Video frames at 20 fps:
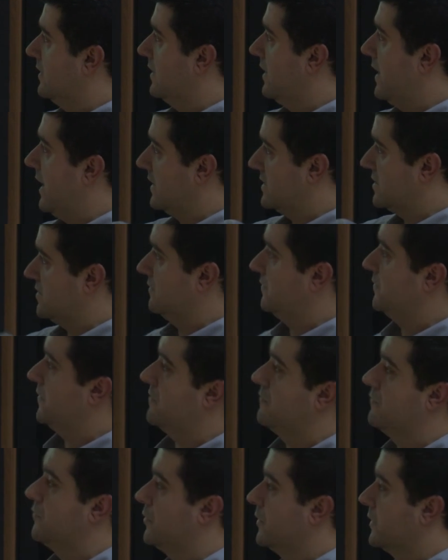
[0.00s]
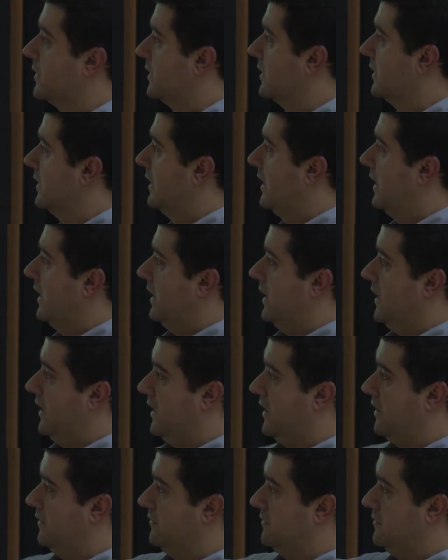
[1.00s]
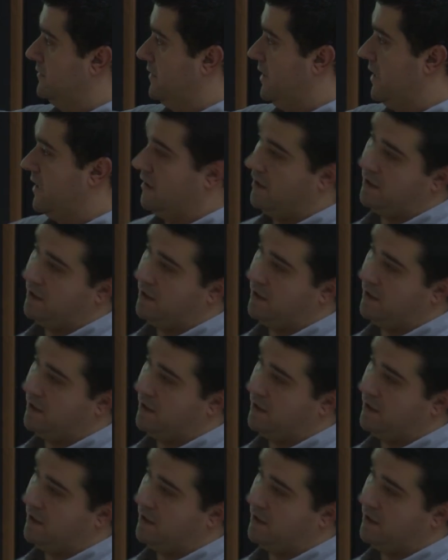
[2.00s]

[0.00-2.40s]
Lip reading: Axon Framework, and yeah,